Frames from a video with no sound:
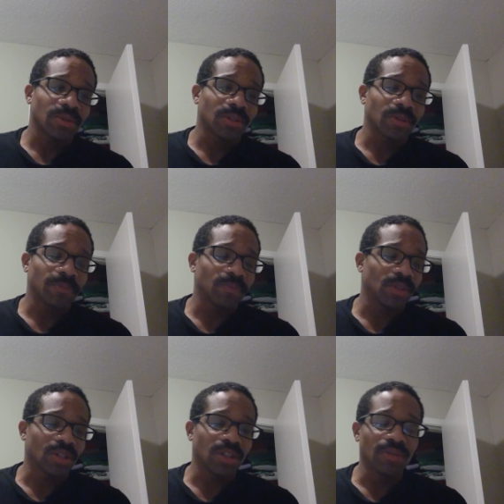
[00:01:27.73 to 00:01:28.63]

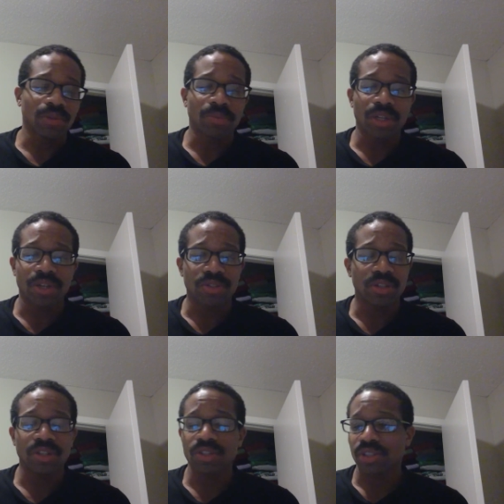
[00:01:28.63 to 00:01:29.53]
The Cleveland Browns,
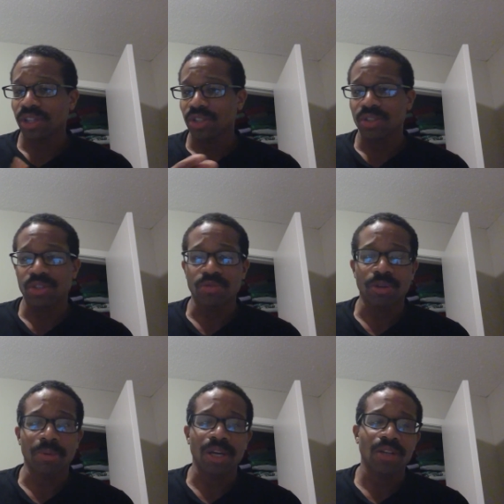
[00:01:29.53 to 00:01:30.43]
he actually issued
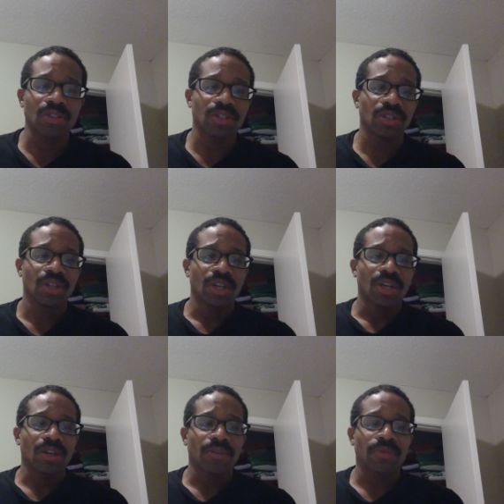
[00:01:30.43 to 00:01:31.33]
an apology
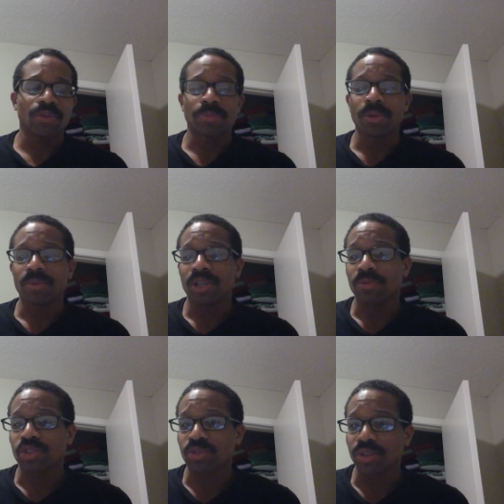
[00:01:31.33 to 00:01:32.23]
for the people that
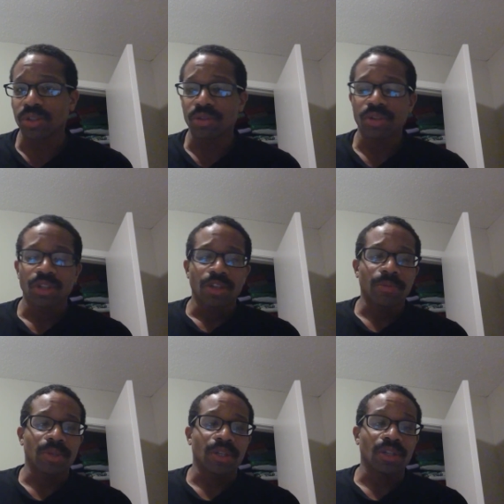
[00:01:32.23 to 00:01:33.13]
was triggered,
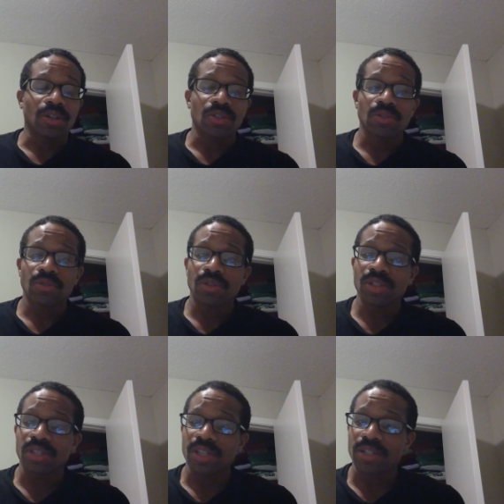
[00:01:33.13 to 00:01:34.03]
but and also too,
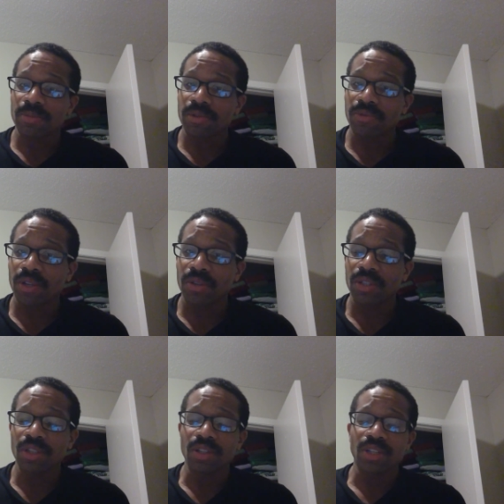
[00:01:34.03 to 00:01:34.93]
he said something very
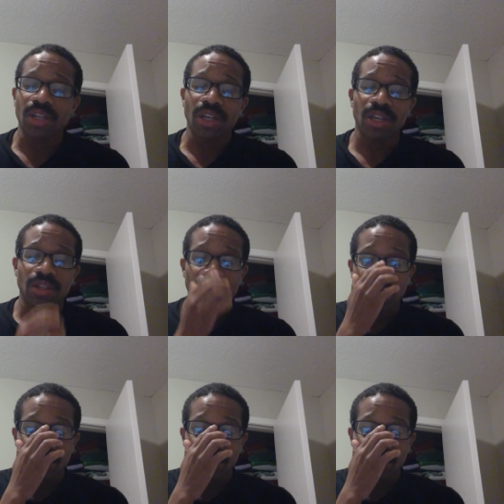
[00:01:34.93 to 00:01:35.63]
key that, hey,